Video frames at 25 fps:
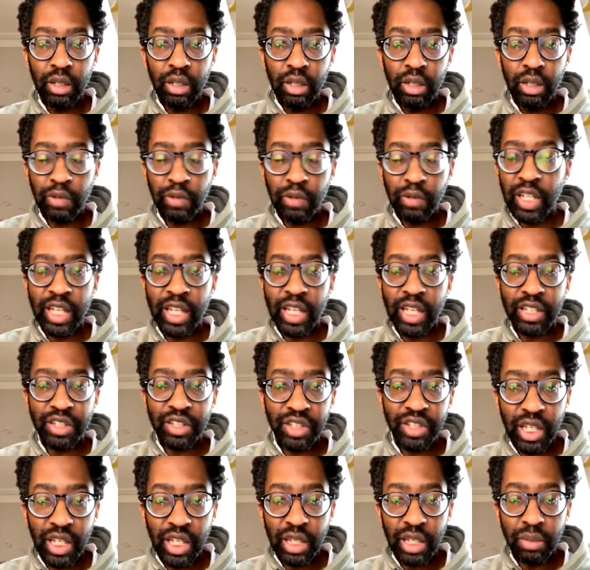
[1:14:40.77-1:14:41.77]
They run out of
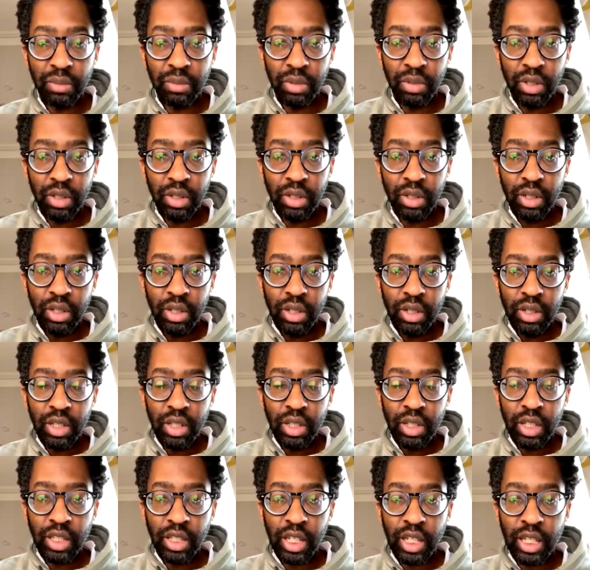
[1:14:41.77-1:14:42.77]
steam.
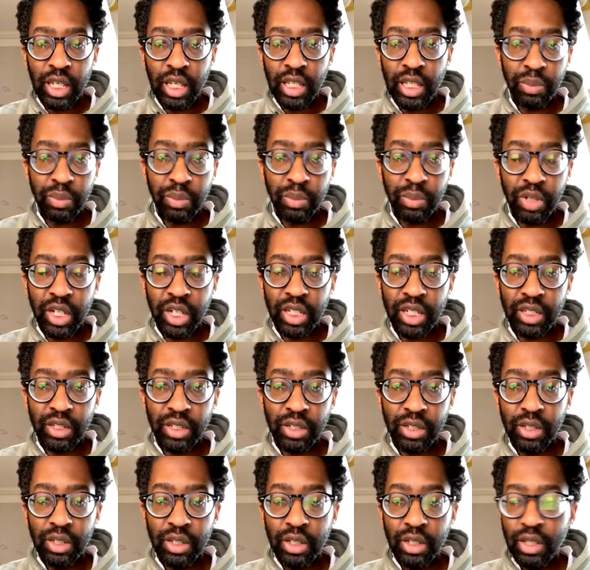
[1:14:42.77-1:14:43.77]
They get
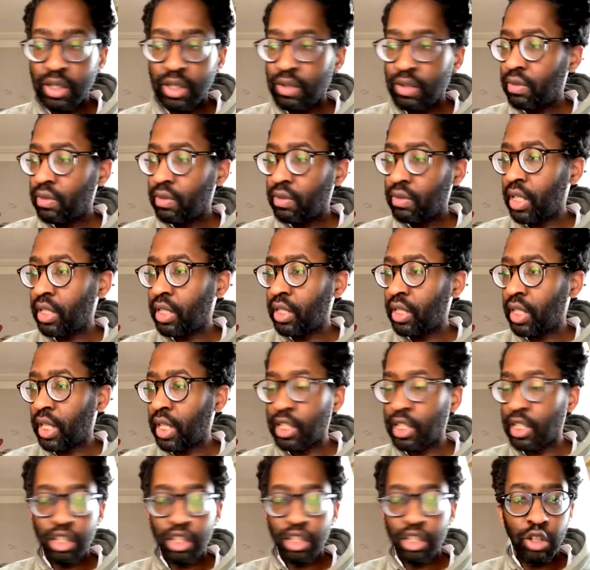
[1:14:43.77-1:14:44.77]
depressed. They
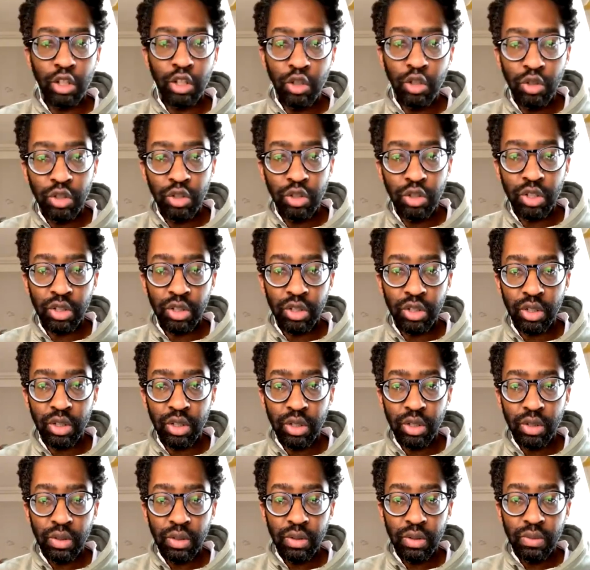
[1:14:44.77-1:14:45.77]
get disillusioned
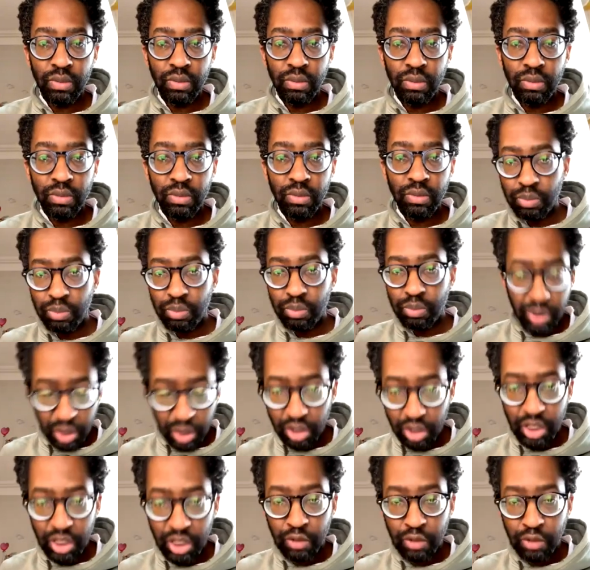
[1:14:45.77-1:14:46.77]

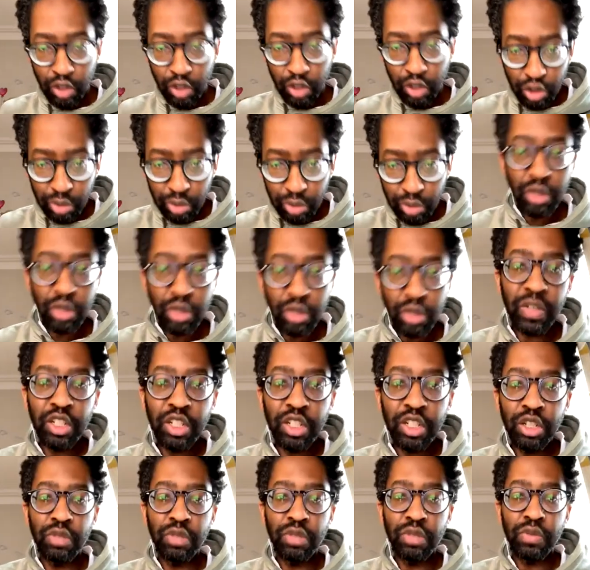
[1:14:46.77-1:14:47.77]
because the original
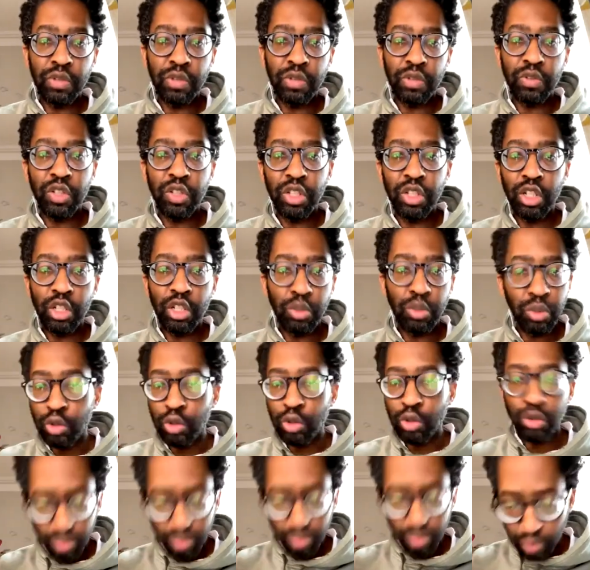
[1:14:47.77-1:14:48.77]
motivations for the research were not
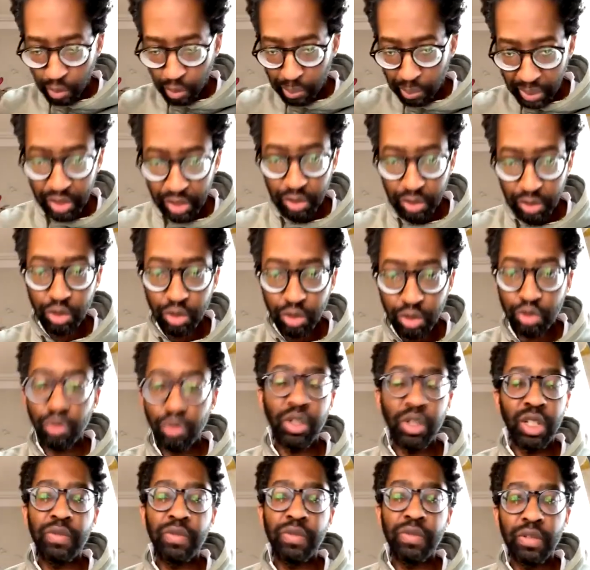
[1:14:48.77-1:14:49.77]
robust or strong
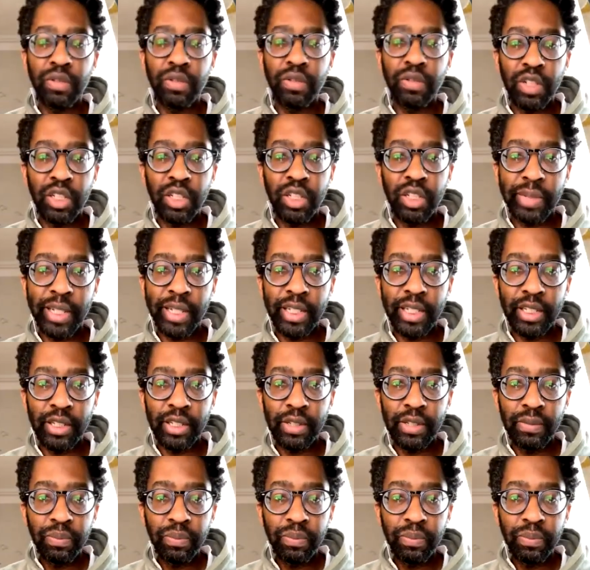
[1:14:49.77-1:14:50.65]
enough in the first place.